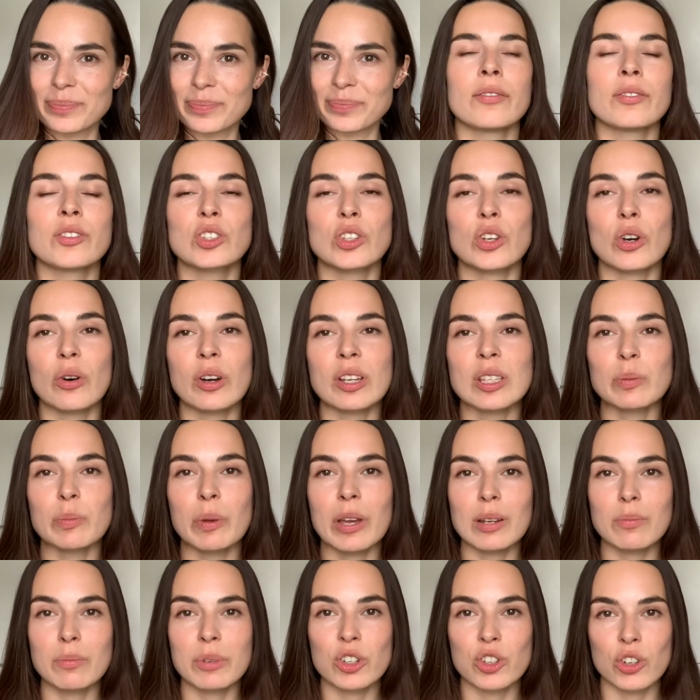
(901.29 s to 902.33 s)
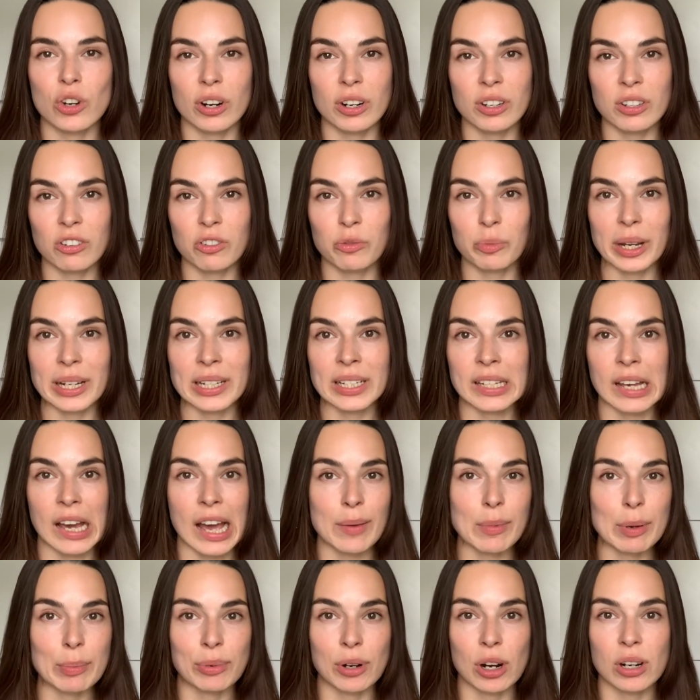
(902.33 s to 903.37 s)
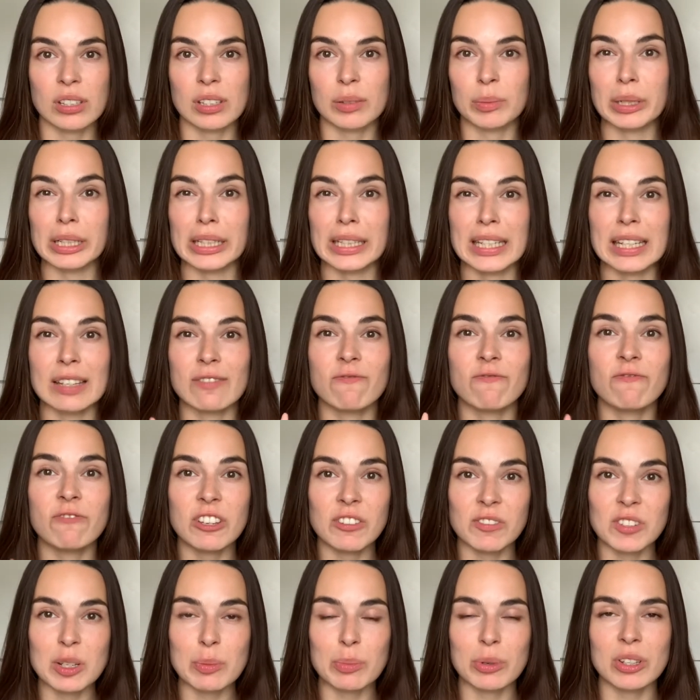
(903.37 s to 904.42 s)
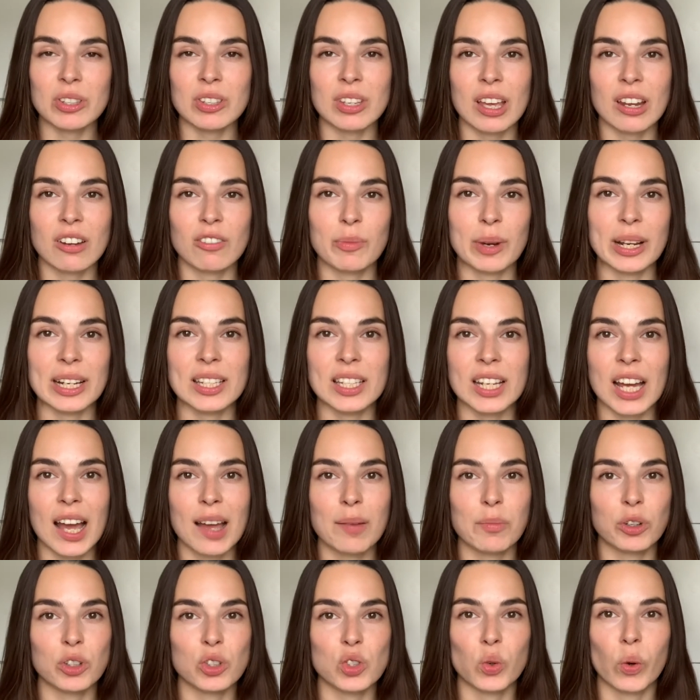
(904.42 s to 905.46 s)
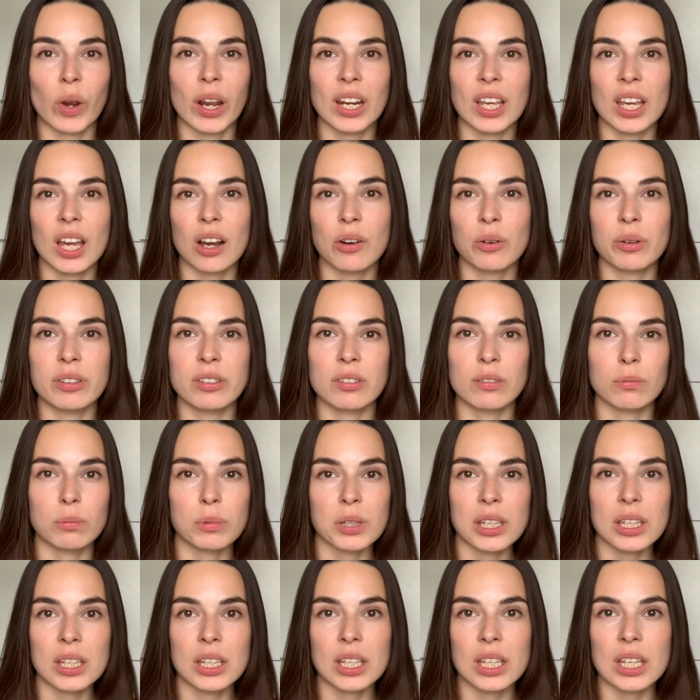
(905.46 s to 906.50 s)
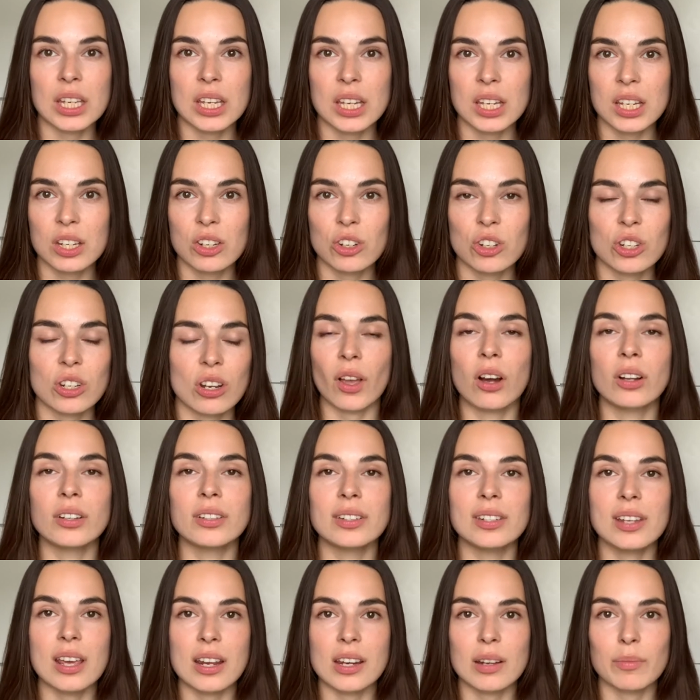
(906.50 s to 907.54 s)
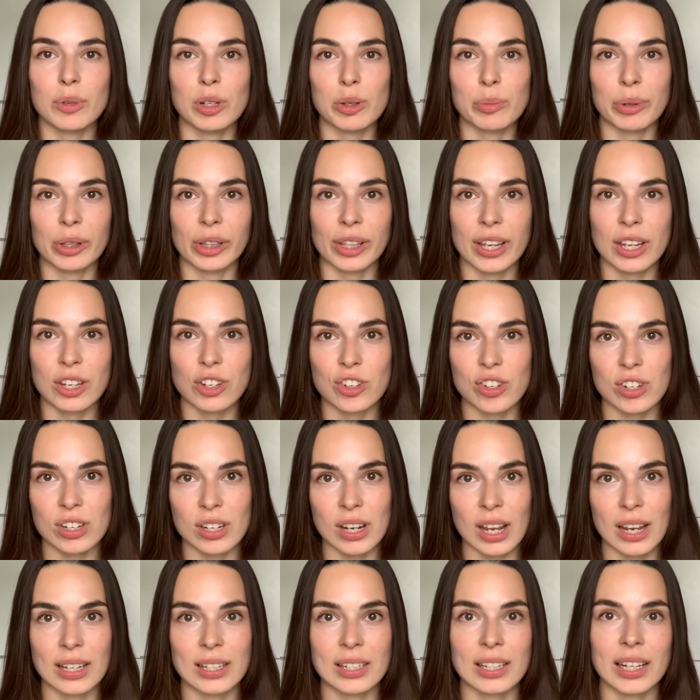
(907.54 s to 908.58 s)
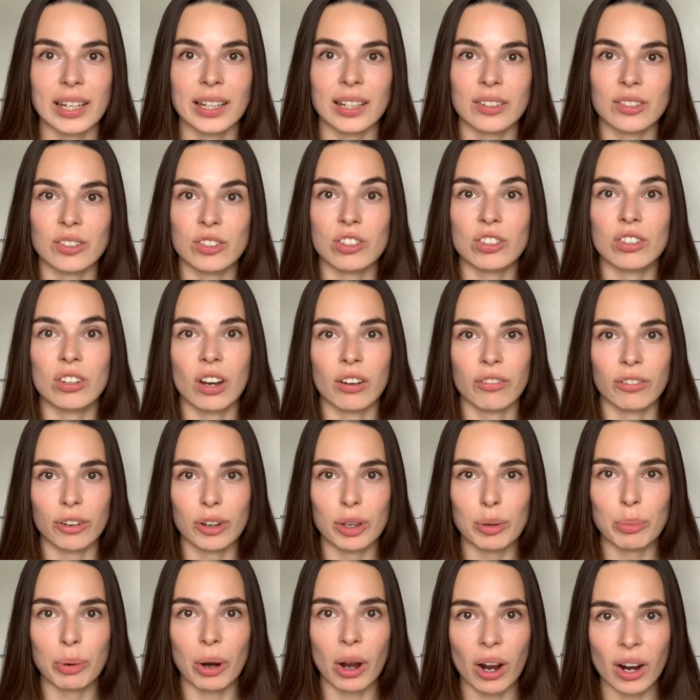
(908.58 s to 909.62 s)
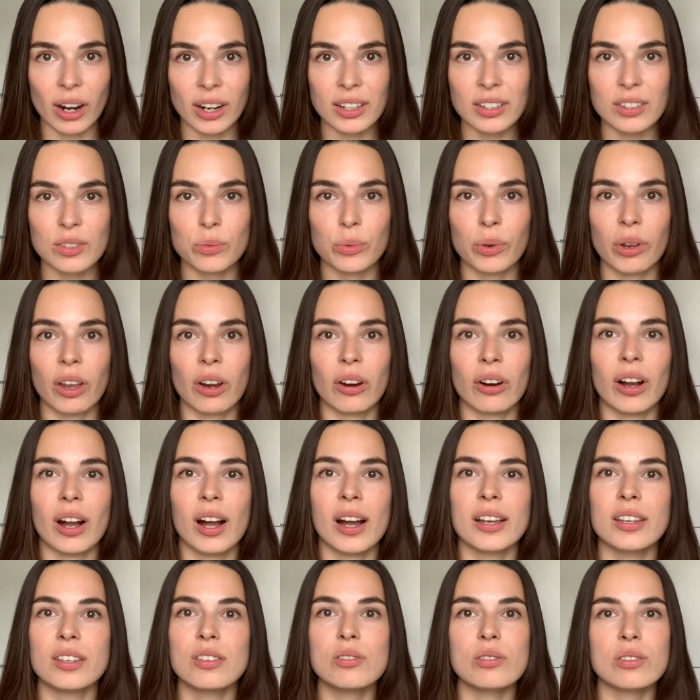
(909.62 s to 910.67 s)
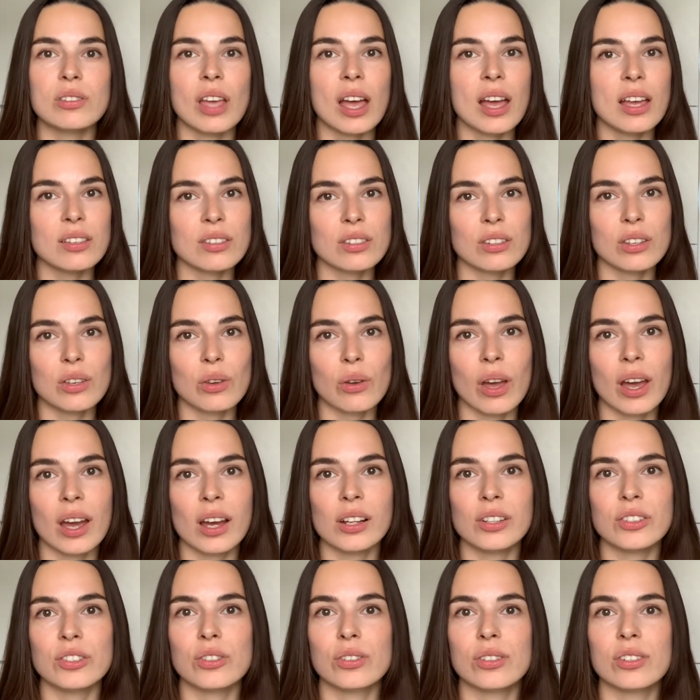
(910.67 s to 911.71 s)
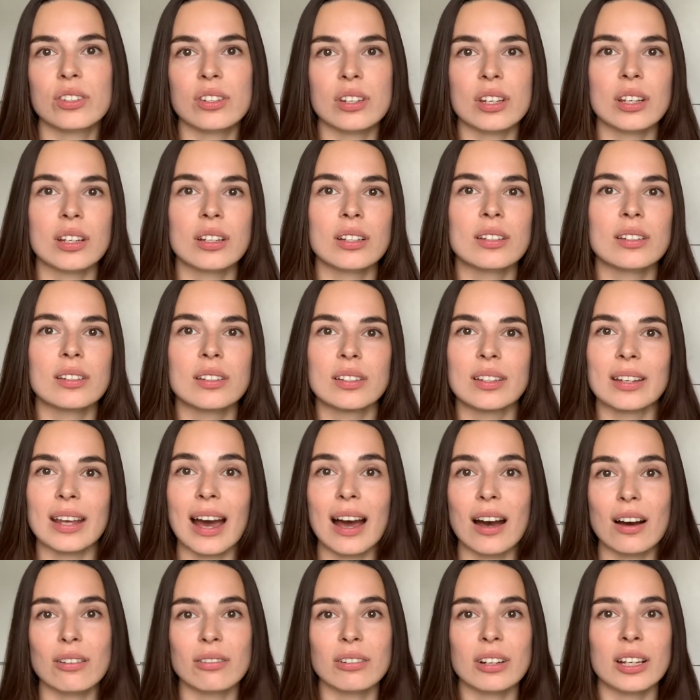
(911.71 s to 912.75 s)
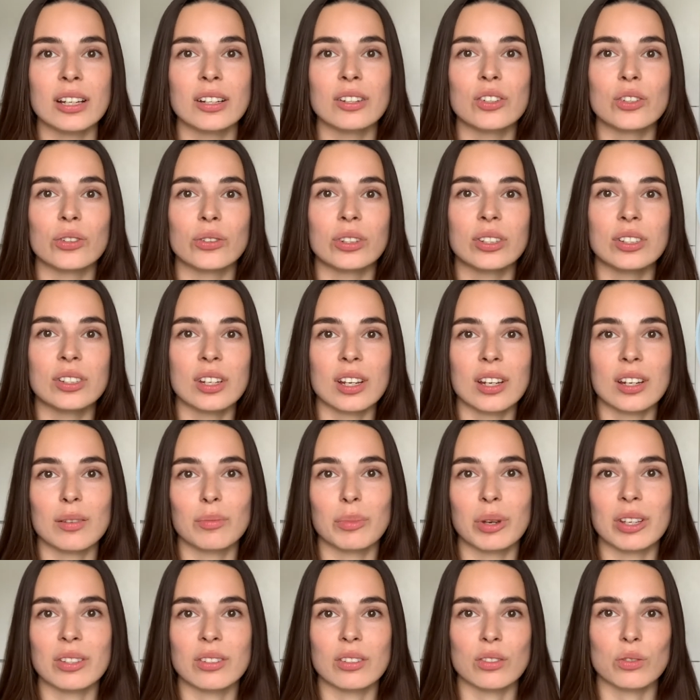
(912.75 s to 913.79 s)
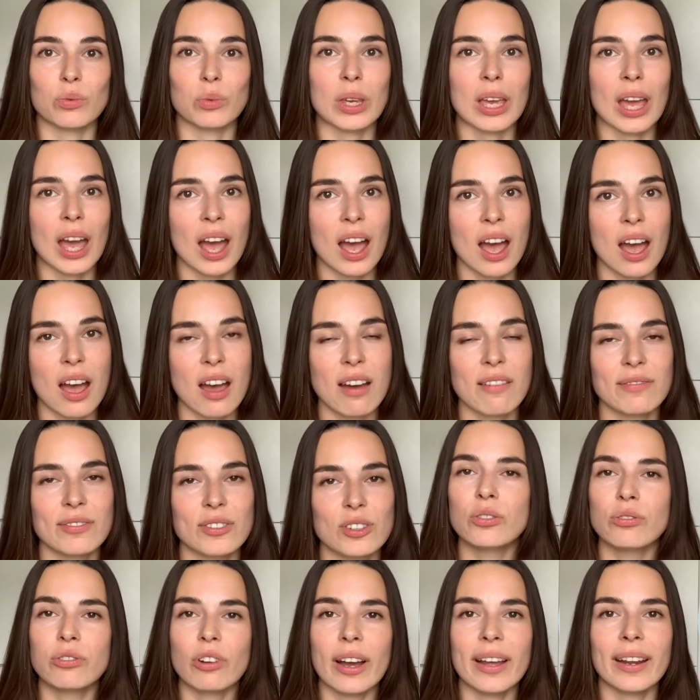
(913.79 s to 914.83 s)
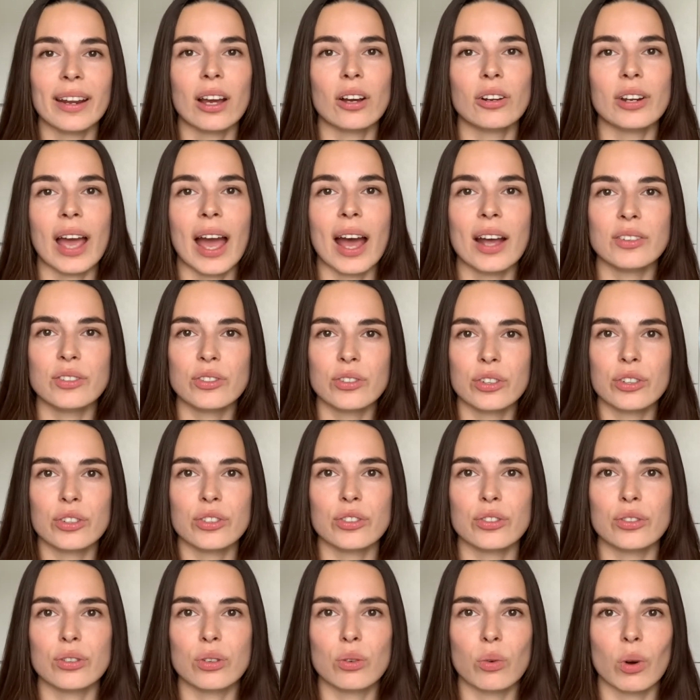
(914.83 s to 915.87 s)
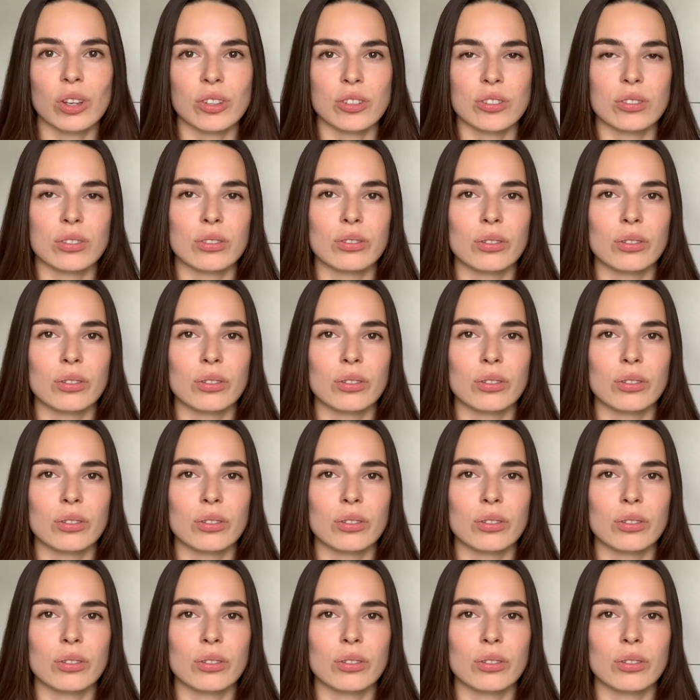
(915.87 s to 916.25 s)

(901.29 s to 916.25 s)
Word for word: So I spend majority of my time, approximately 50% of my time or 20 hours a week-ish on data manipulation and data discovery part where I use SQL to dig down into the databases we have to find out answers to questions